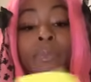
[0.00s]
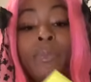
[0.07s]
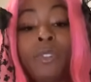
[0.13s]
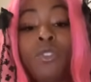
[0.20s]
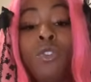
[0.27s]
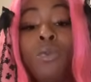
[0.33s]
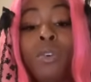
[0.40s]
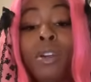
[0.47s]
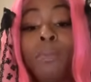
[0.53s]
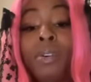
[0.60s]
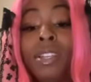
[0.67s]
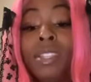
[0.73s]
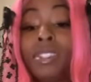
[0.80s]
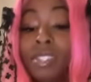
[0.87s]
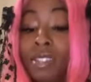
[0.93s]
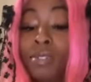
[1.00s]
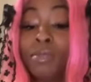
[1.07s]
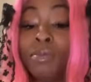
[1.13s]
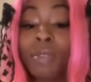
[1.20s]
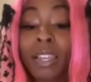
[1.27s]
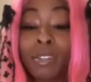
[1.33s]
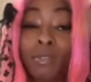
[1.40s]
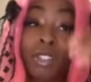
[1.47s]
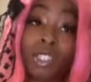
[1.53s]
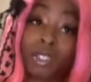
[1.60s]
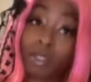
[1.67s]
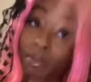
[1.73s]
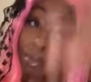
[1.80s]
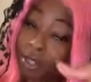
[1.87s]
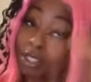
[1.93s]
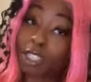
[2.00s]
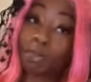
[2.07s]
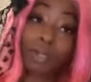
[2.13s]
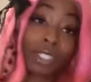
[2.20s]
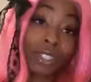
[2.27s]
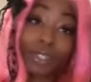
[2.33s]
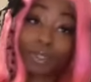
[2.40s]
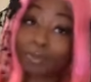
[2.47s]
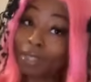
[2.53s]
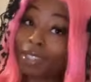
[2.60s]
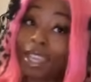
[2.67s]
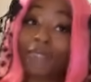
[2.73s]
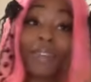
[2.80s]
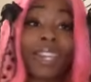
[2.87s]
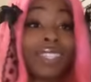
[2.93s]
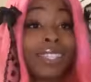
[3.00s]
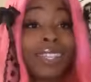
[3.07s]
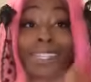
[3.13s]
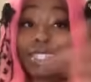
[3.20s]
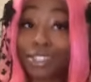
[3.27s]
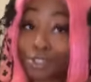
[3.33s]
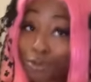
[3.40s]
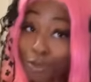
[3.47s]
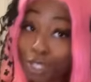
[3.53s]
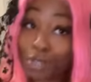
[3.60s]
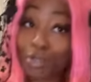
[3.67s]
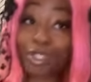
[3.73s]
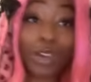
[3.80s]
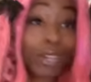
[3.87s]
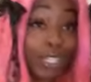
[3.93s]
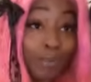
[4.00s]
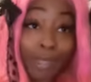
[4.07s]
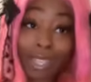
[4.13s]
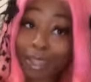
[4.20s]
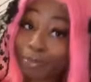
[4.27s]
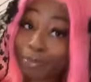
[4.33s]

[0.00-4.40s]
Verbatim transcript: You can want to put like just here, just put your, put their face in, just do it yourself. Just put.